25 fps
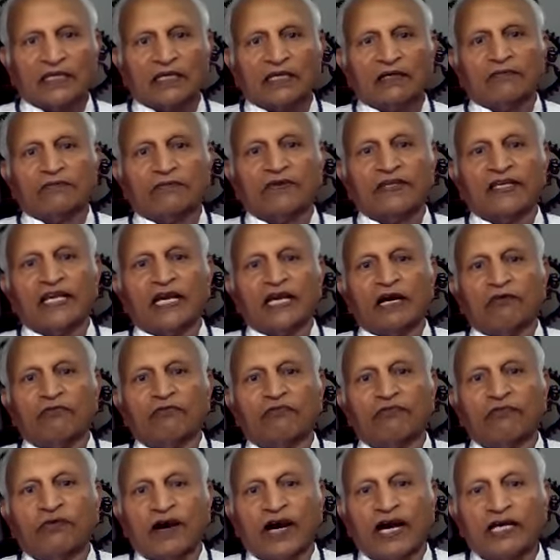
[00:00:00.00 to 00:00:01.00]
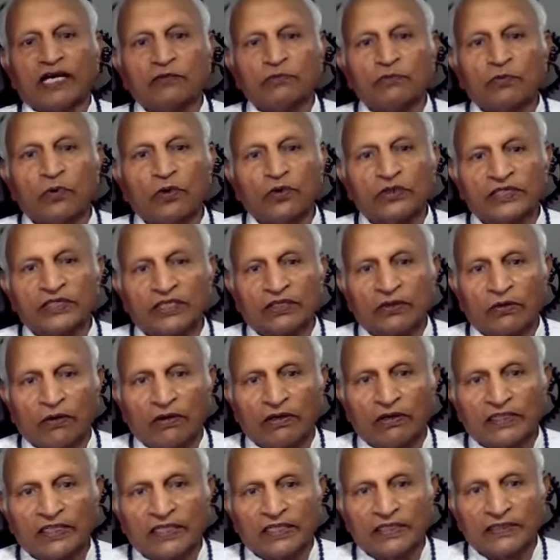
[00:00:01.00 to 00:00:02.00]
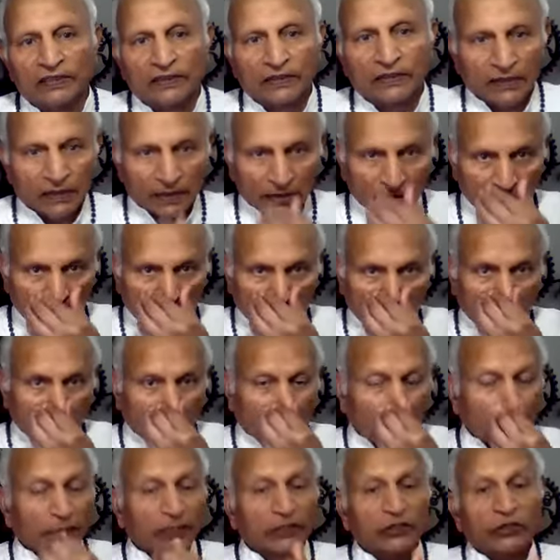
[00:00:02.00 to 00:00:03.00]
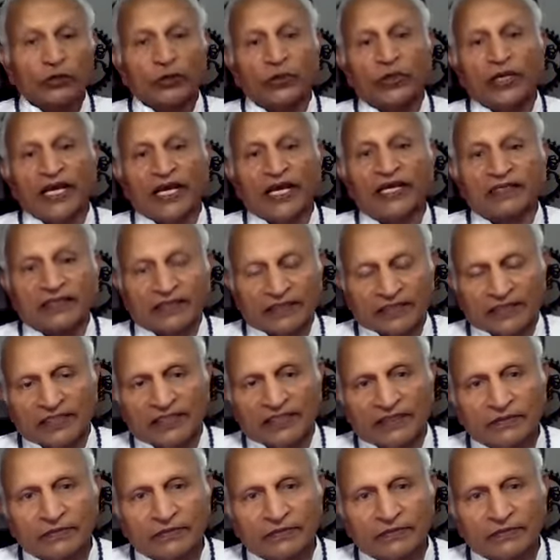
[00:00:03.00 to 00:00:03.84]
We have 5 motor organs to act